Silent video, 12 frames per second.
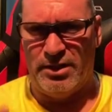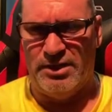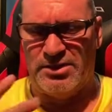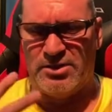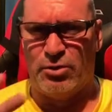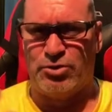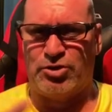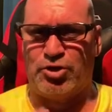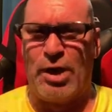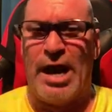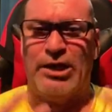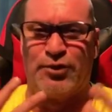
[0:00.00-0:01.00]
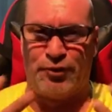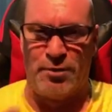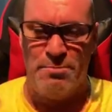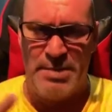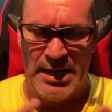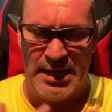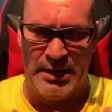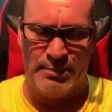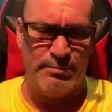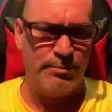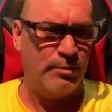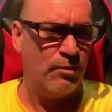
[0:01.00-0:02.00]
it's so strange for me.
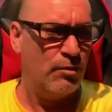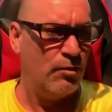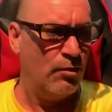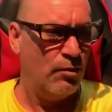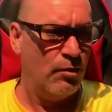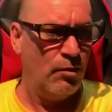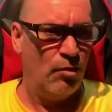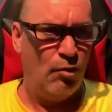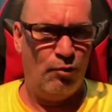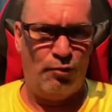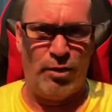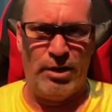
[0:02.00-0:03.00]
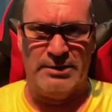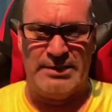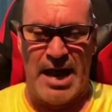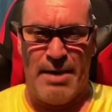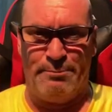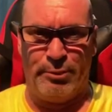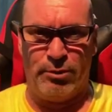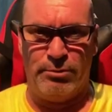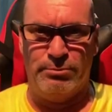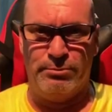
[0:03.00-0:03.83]
For example,